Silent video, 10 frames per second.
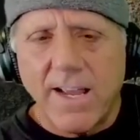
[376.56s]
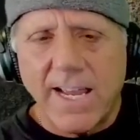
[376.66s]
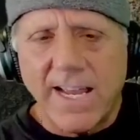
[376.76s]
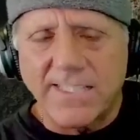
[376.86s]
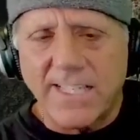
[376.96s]

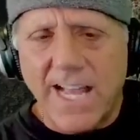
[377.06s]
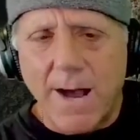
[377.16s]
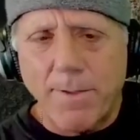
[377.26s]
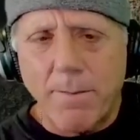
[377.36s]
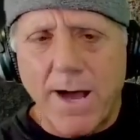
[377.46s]
is the
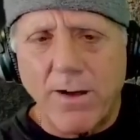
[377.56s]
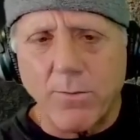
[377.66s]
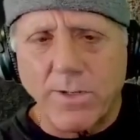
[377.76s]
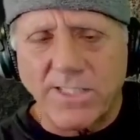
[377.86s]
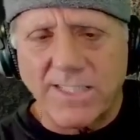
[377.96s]
top of the mountain,
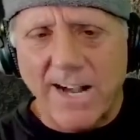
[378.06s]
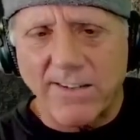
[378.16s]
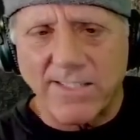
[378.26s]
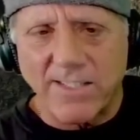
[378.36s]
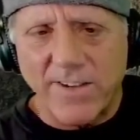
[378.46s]
which is
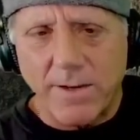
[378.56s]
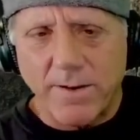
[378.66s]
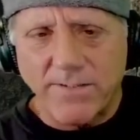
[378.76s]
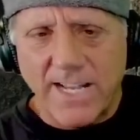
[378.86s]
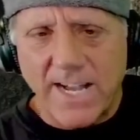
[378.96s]
thousands of feet
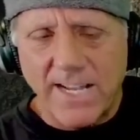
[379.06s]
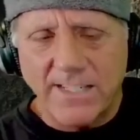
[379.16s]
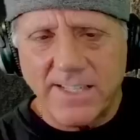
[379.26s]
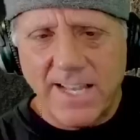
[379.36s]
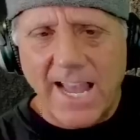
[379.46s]
above his
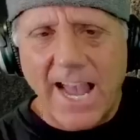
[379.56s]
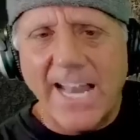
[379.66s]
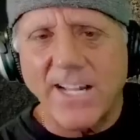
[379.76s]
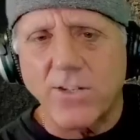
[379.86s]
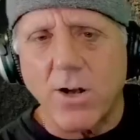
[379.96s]
eyes.
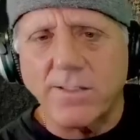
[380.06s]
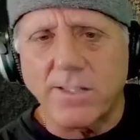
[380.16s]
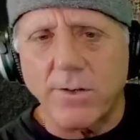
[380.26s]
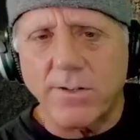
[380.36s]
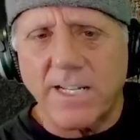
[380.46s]
And it's
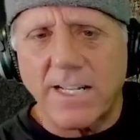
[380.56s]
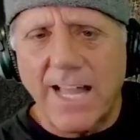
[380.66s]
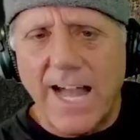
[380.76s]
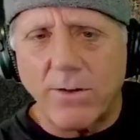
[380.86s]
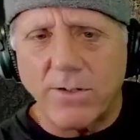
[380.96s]
also the
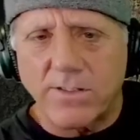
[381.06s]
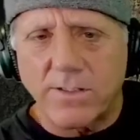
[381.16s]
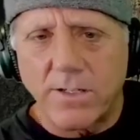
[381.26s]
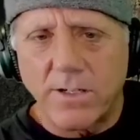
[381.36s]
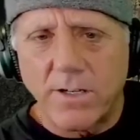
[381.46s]

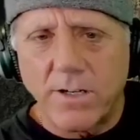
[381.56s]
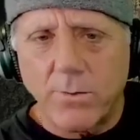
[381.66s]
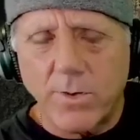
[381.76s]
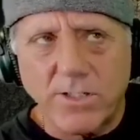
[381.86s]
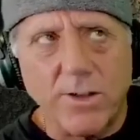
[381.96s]
clouds,
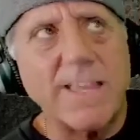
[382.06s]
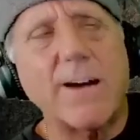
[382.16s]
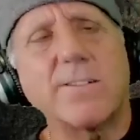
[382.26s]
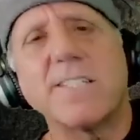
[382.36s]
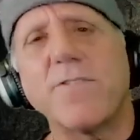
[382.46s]
which are
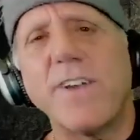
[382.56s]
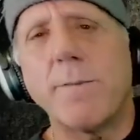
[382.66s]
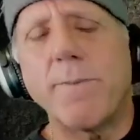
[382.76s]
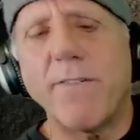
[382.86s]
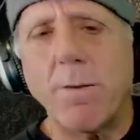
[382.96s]
thousands of feet
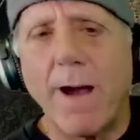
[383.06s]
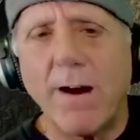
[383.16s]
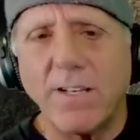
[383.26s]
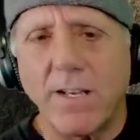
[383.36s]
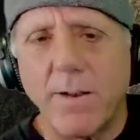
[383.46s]
above the
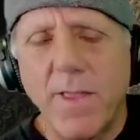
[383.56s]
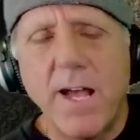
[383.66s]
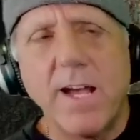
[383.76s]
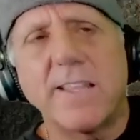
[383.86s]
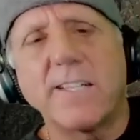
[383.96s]
mountain.
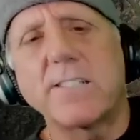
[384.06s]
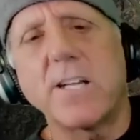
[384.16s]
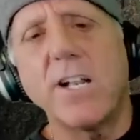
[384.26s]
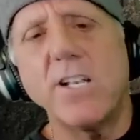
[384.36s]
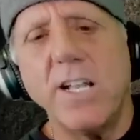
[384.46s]
The
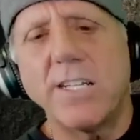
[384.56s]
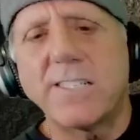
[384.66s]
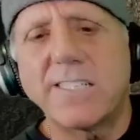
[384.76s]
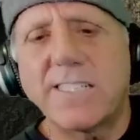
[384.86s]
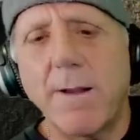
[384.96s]
sun
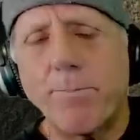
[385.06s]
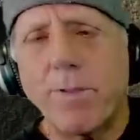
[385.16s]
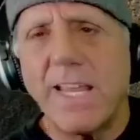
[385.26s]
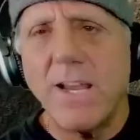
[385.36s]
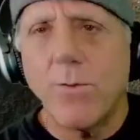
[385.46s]

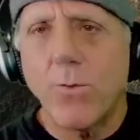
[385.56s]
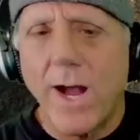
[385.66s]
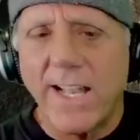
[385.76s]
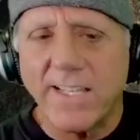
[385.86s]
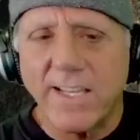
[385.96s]
simply
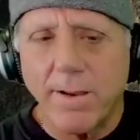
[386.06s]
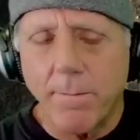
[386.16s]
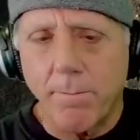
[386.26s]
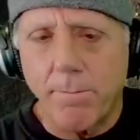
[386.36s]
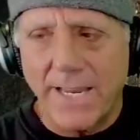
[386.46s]
went
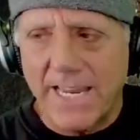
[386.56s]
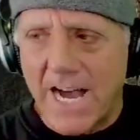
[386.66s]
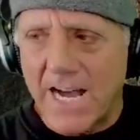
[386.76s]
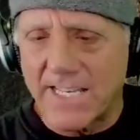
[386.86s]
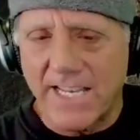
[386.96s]

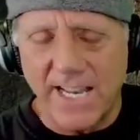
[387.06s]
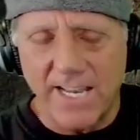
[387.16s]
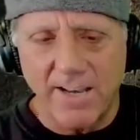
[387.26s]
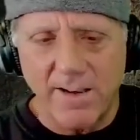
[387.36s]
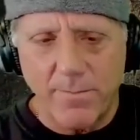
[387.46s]
beyond it.
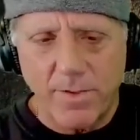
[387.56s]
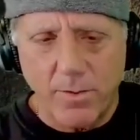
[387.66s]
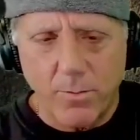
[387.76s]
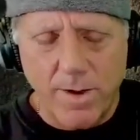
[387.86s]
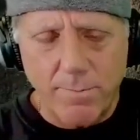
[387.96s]

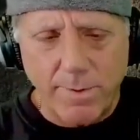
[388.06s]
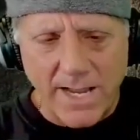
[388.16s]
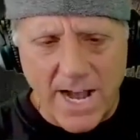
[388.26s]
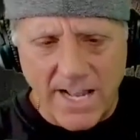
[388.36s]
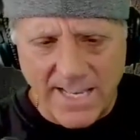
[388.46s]
Went
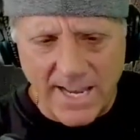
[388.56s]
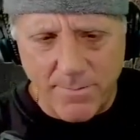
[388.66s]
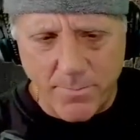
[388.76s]
beyond it.